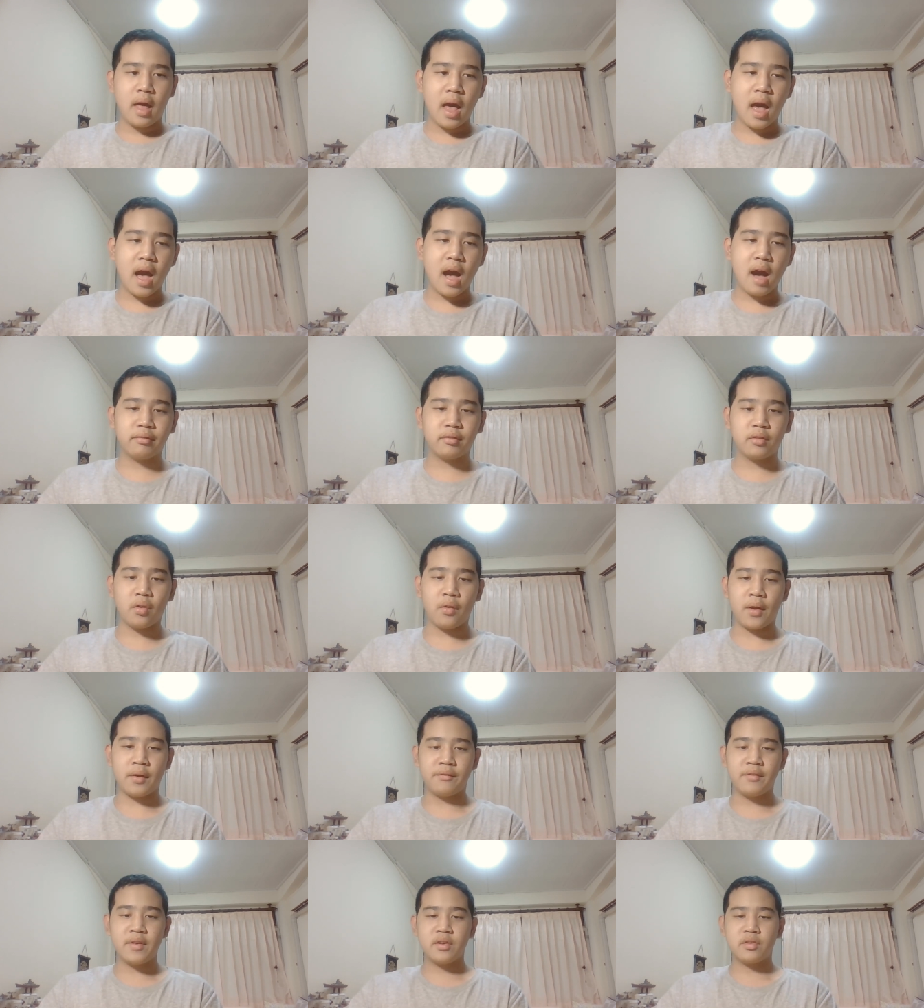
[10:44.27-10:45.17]
after
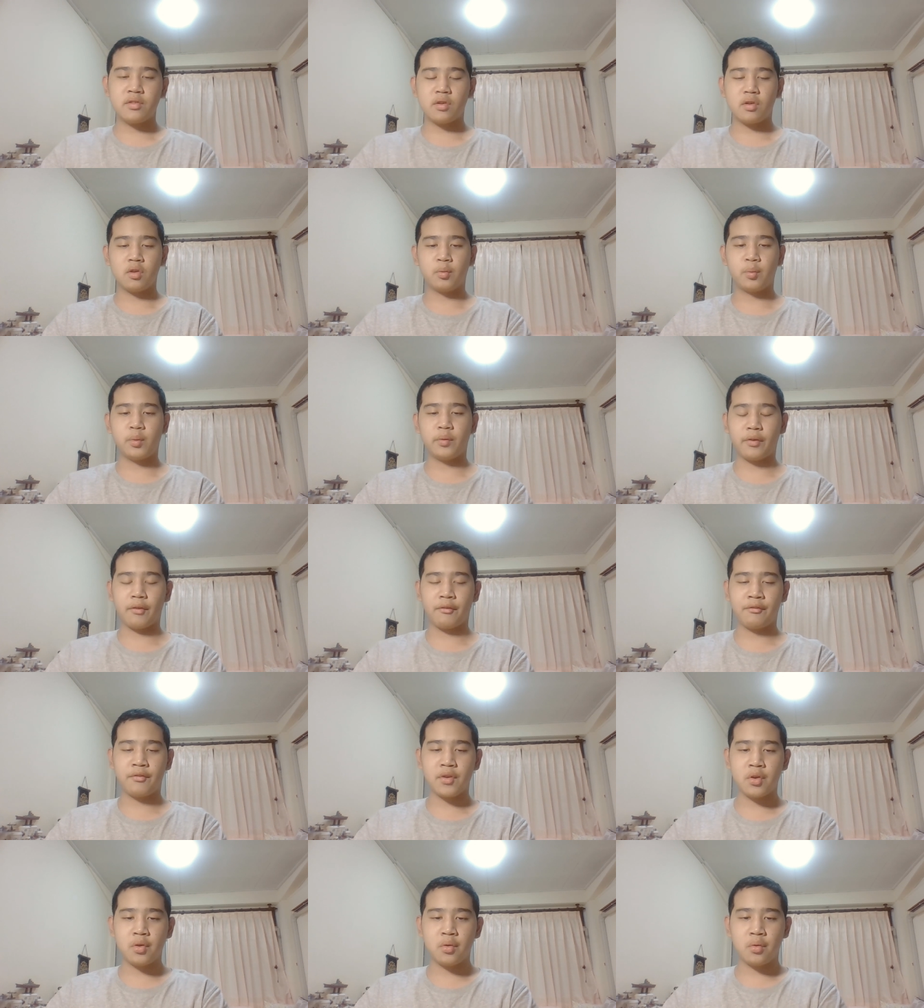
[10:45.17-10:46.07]
adventures with a
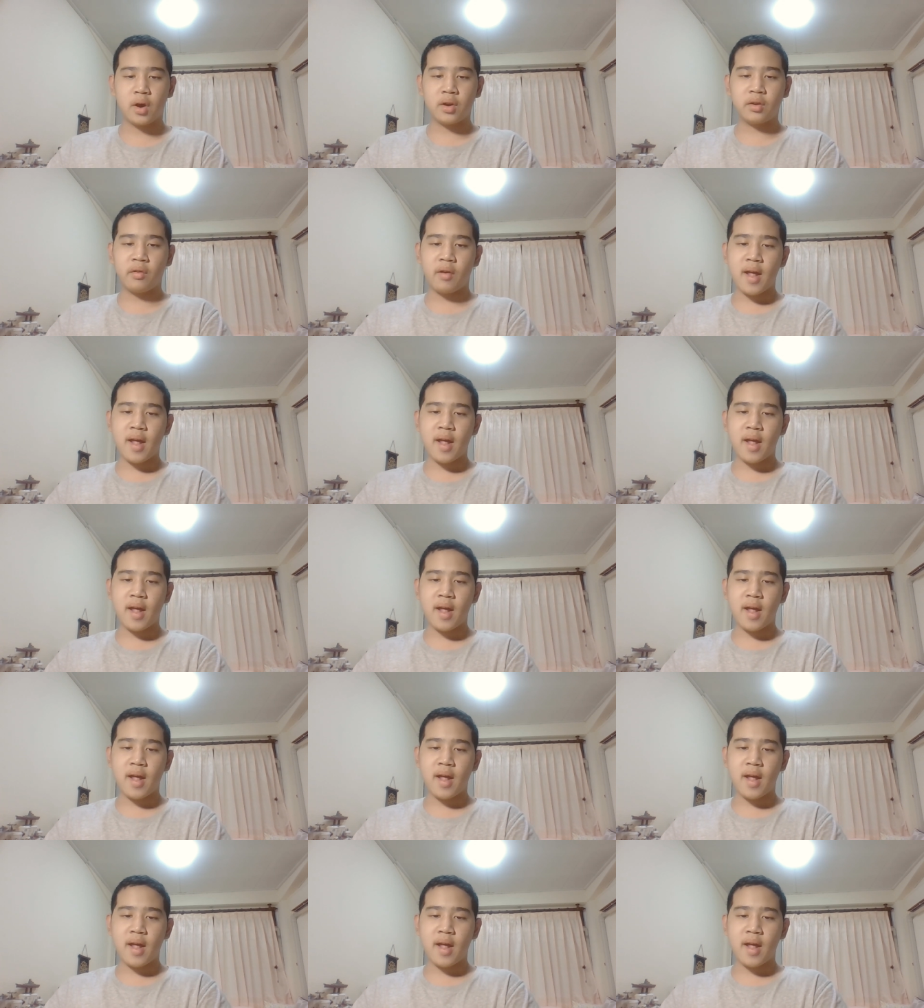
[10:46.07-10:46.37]
few other